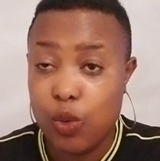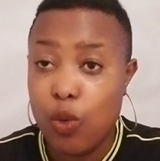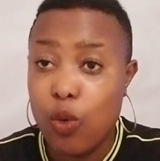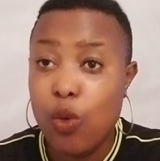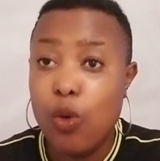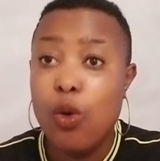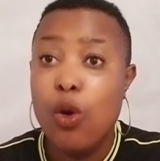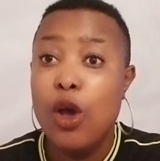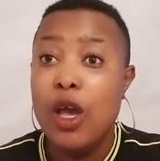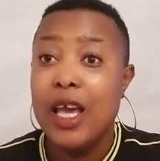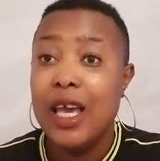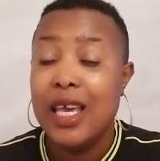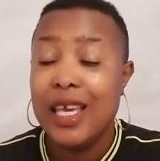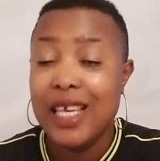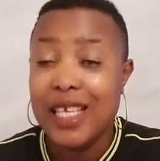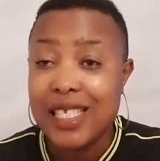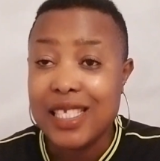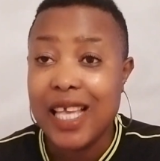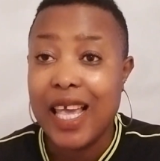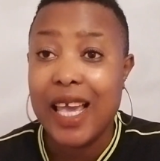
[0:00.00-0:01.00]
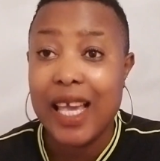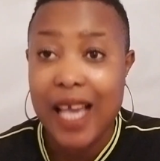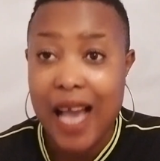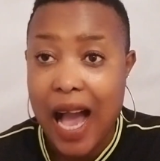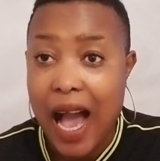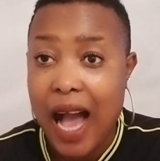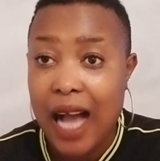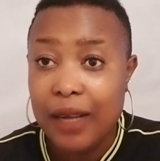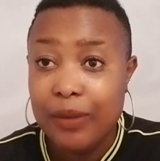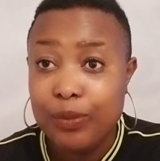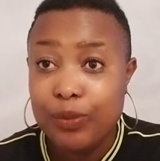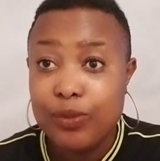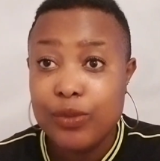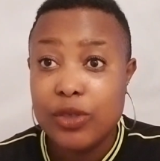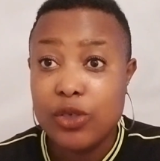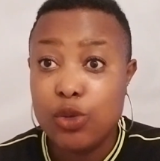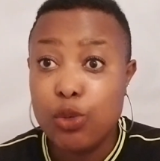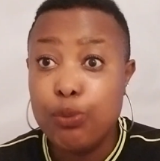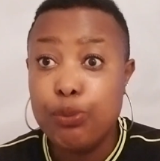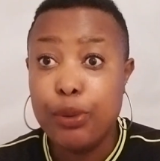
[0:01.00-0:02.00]
who is eager
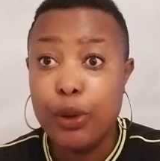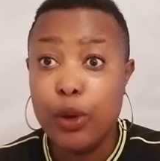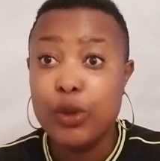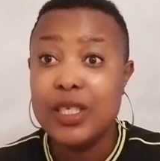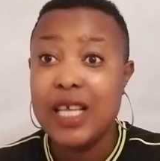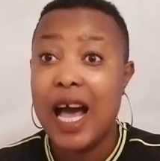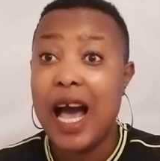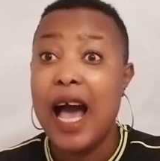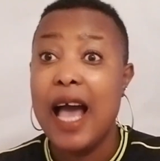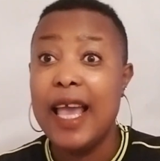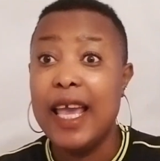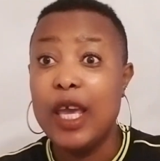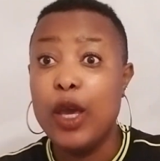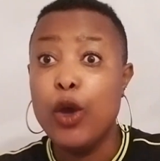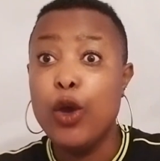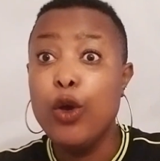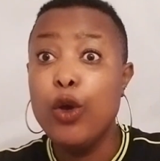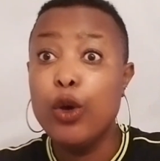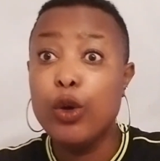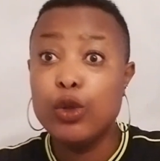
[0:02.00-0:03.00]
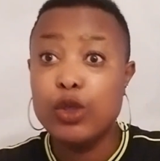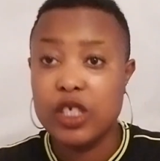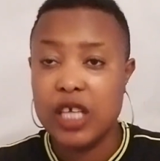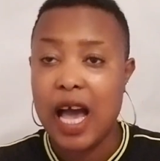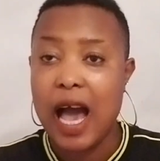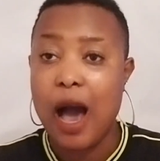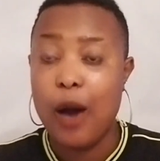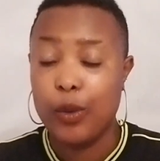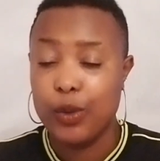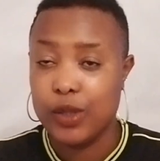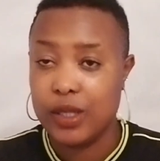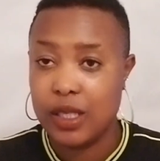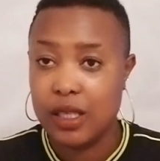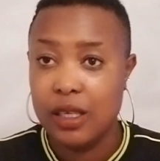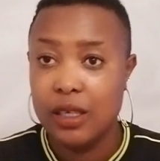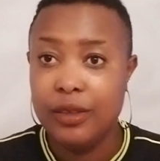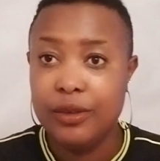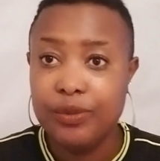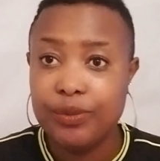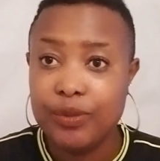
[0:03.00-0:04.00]
to build her a huge house,
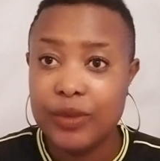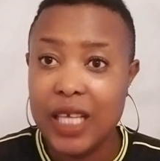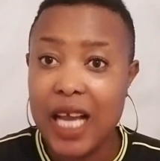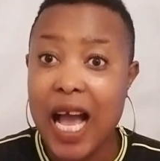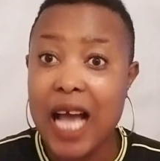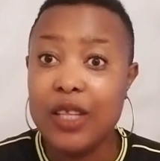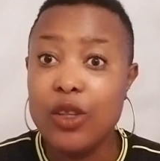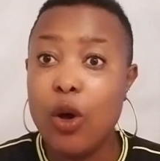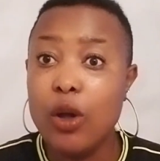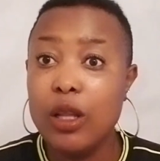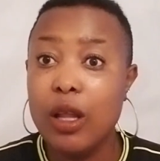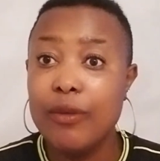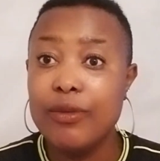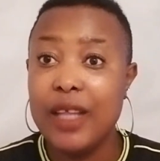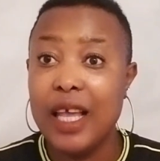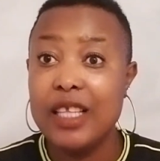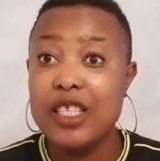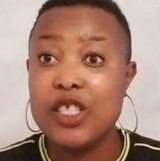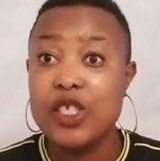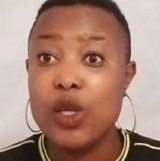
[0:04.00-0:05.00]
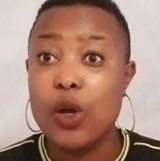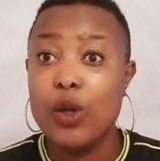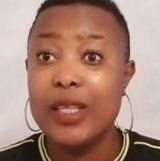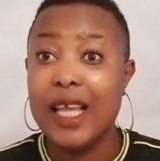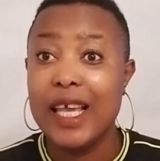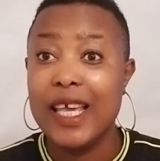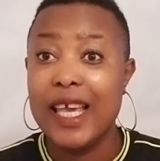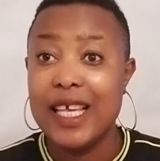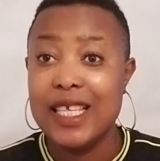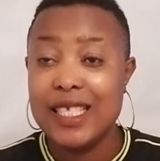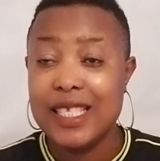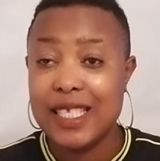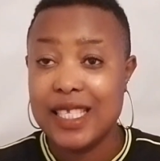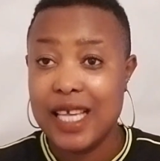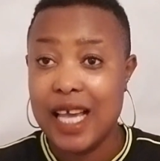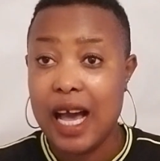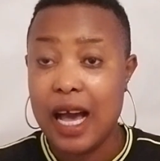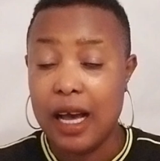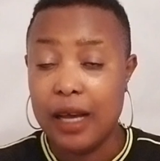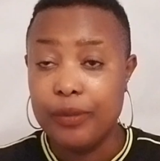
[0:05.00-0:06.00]
and all of them turned
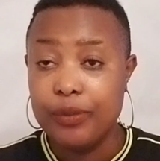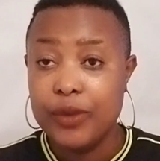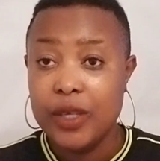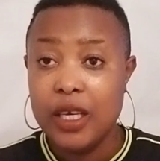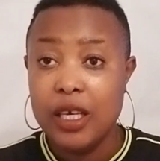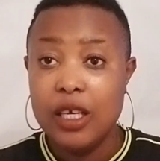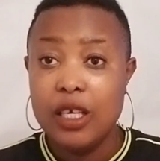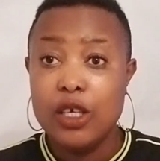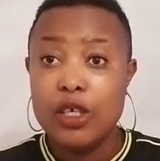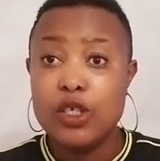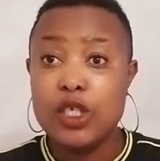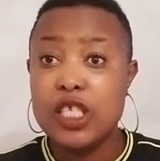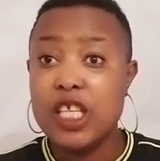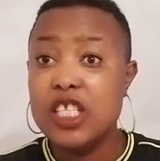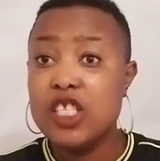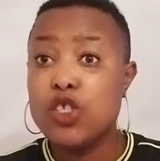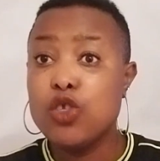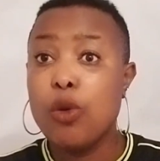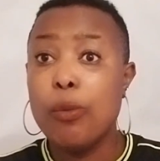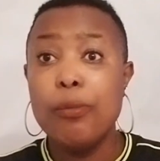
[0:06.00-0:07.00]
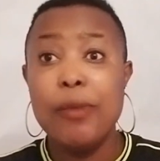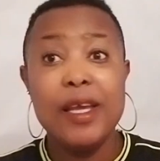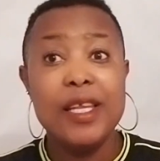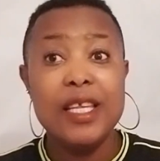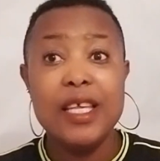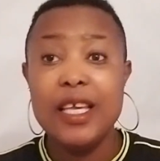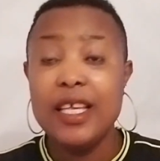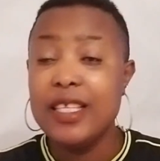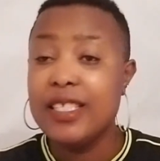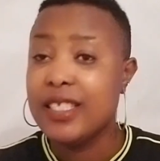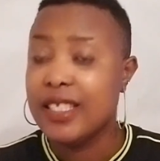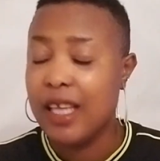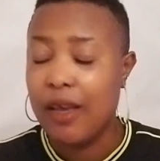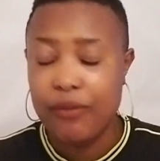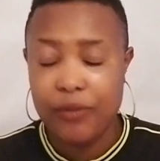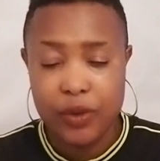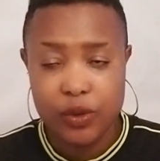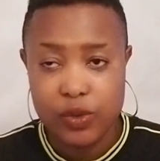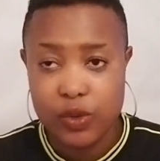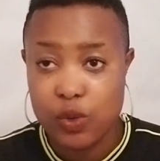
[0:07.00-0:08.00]
against her. See so many
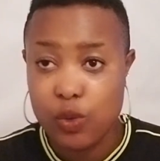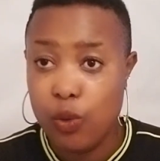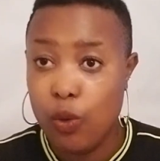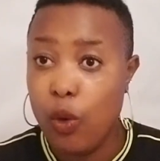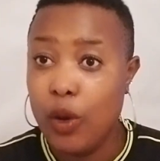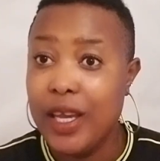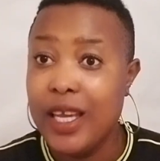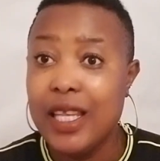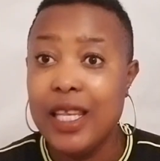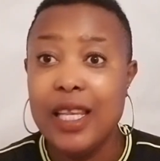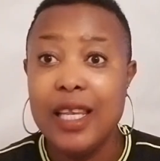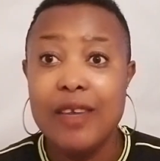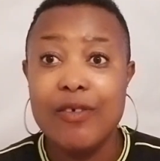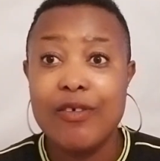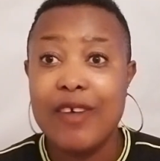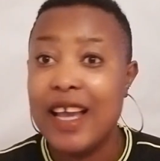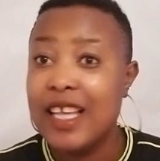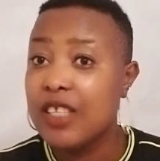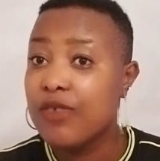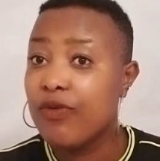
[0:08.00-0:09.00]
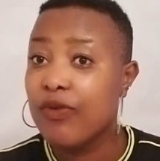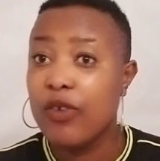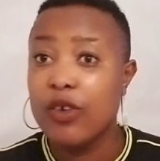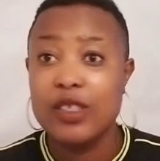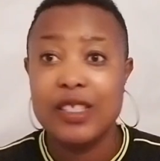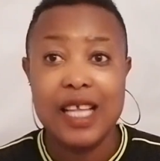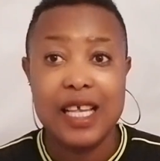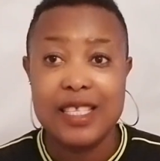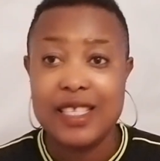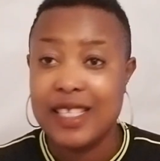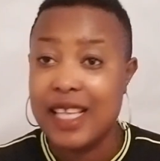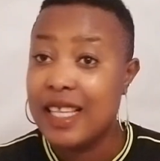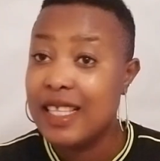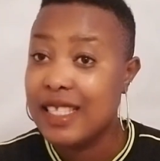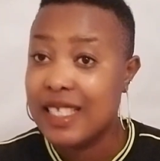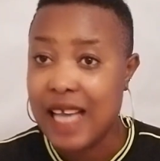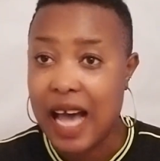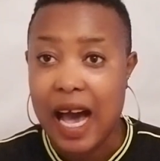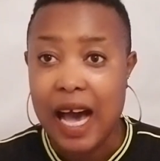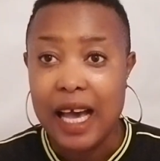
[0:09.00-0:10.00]
interviews going right front and
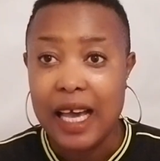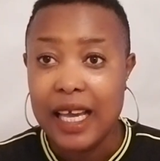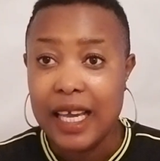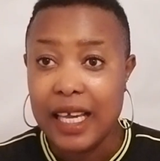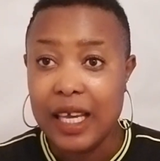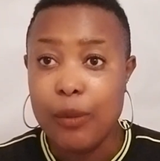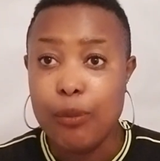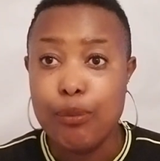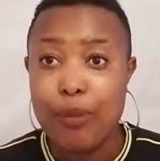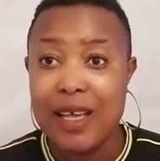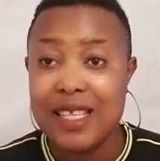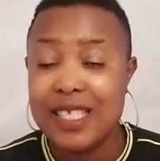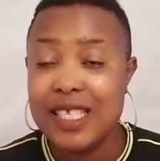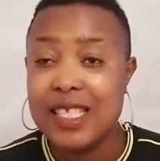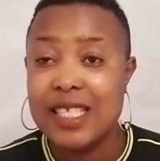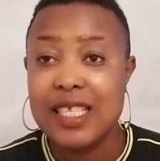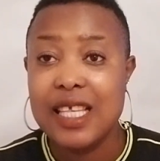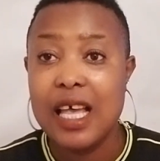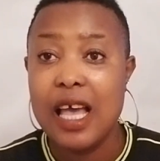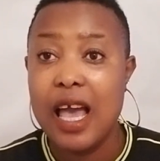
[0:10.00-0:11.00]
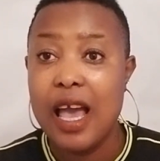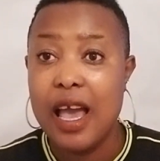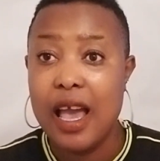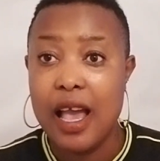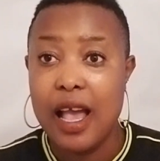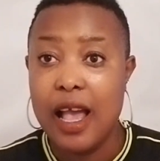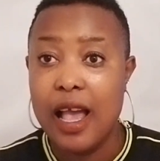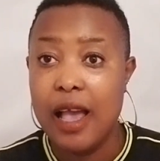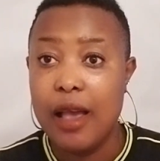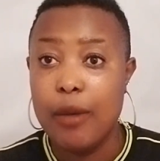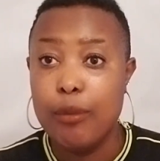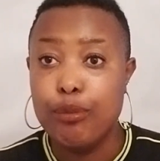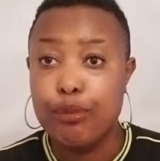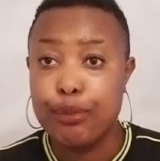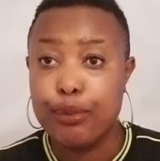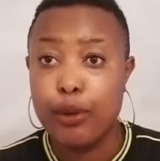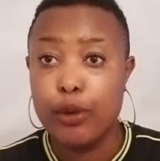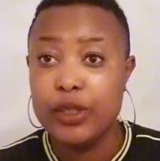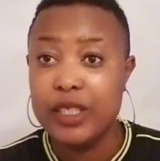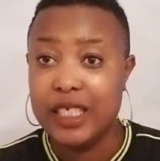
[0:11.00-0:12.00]
center in Passi's
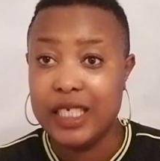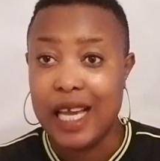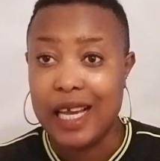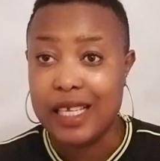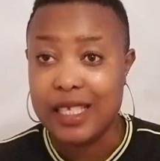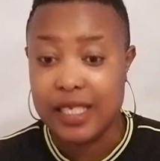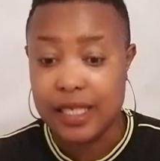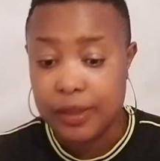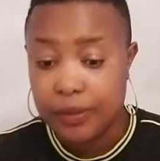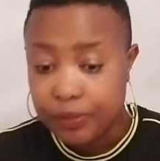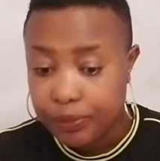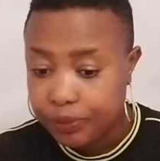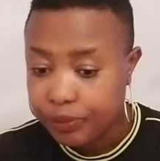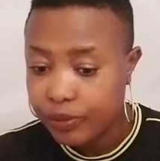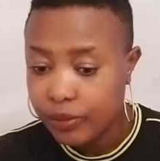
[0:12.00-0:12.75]
project.